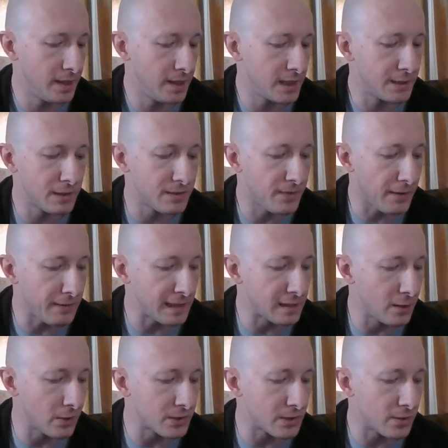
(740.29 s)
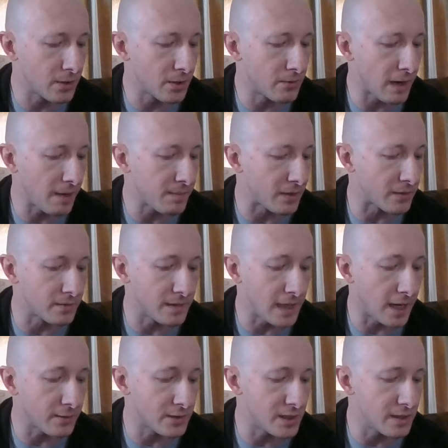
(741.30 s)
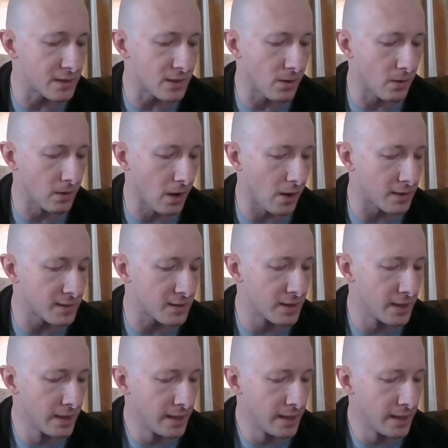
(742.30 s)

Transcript: She was very close to her grandmother. Now she is so lost.